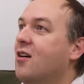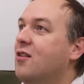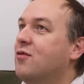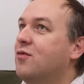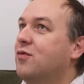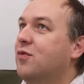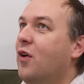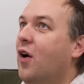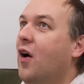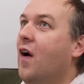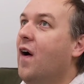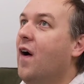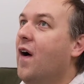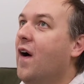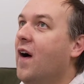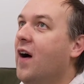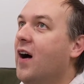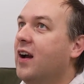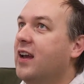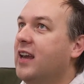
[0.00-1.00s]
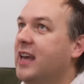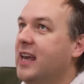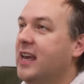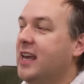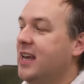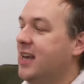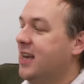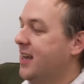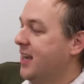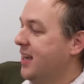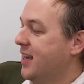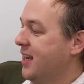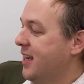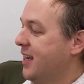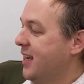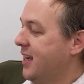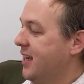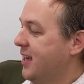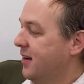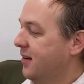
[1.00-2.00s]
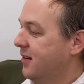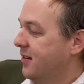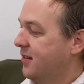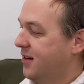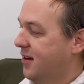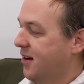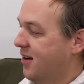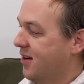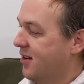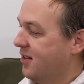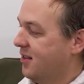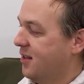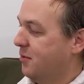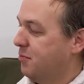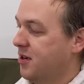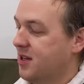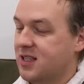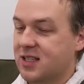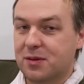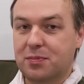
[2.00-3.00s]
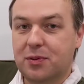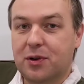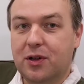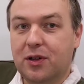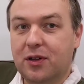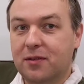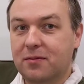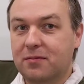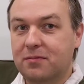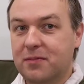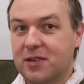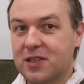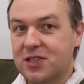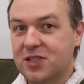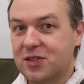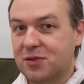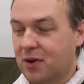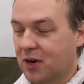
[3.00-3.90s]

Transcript: Froggy, called the principal, Mr.